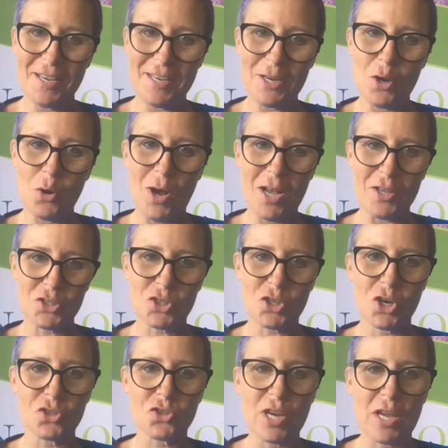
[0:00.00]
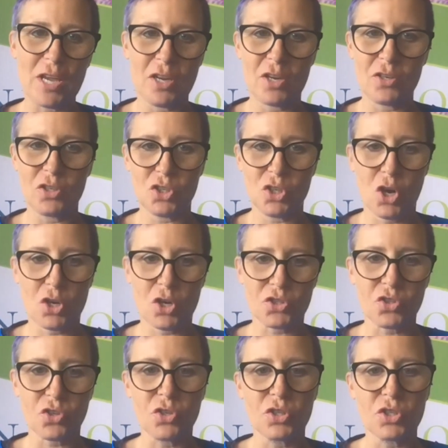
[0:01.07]
you know, a surgery and you talk us
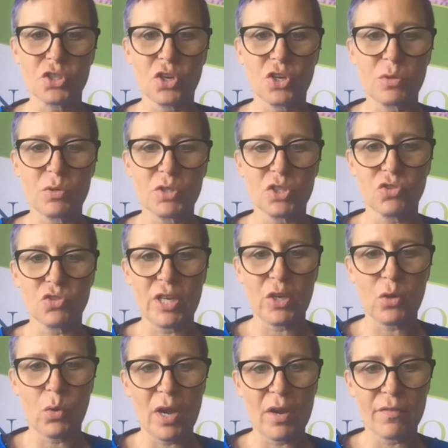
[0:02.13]
through the surgery, which is really quite